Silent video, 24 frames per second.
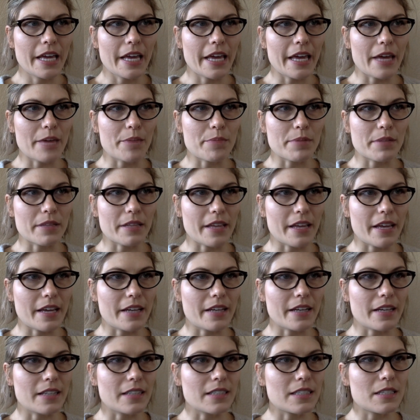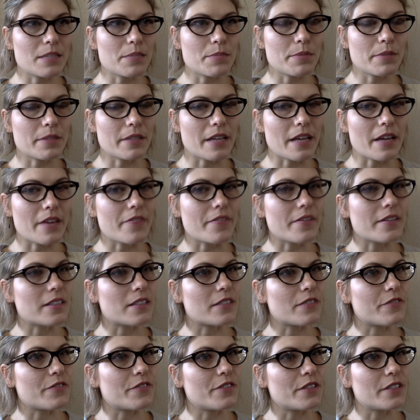A plain and simple life is
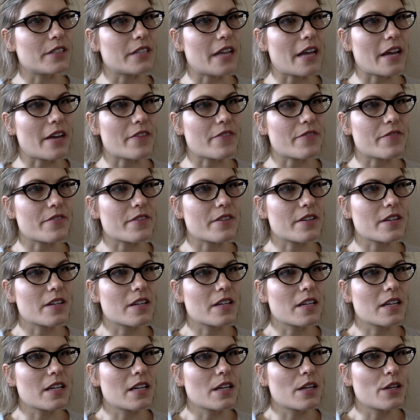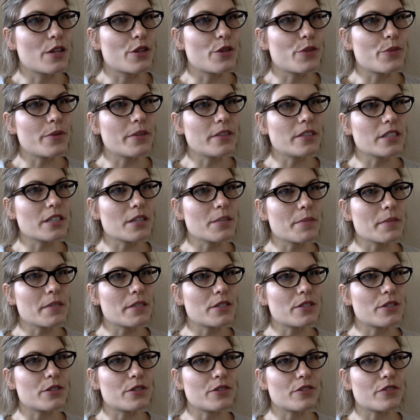a full life. The rich can be
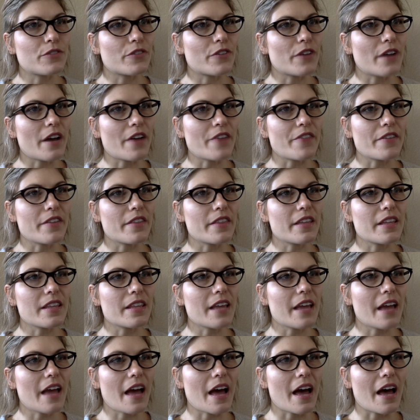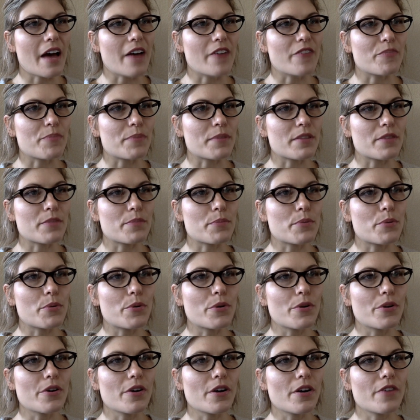sued for everything they have, but the
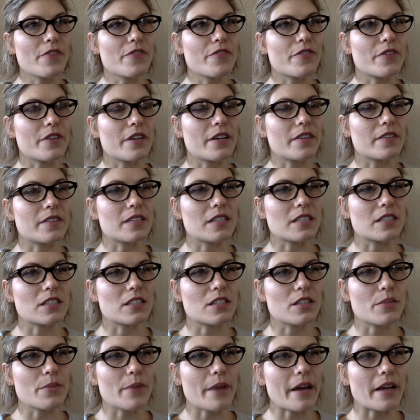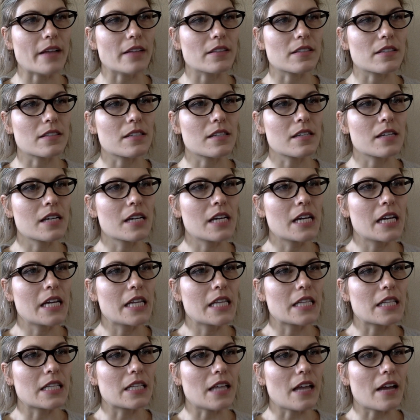poor are free of such threats.
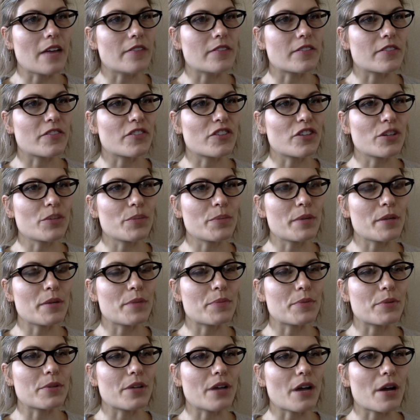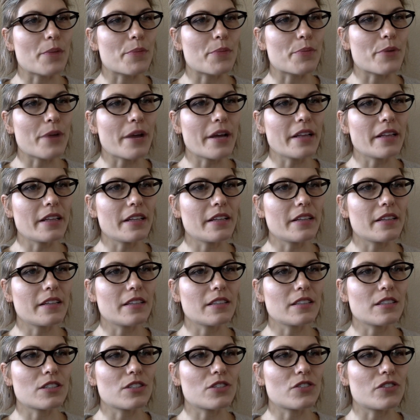The lives of good people are brightly
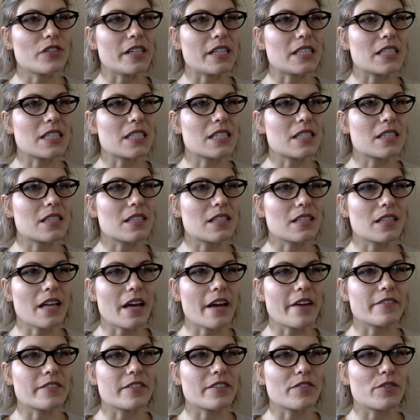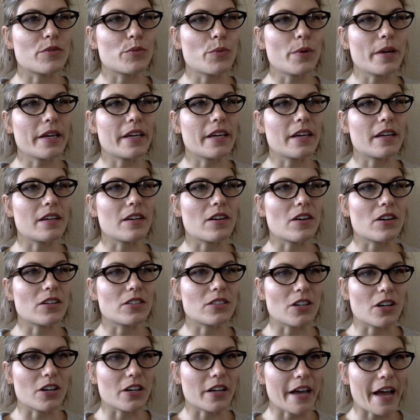lit streets. The lives of the wicked are
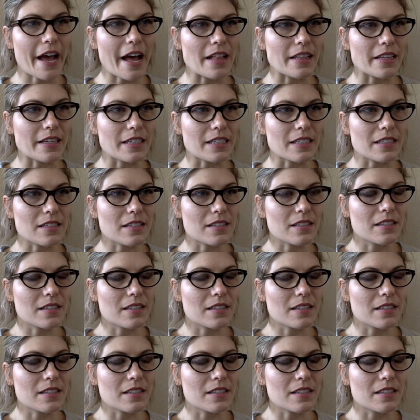dark alleys.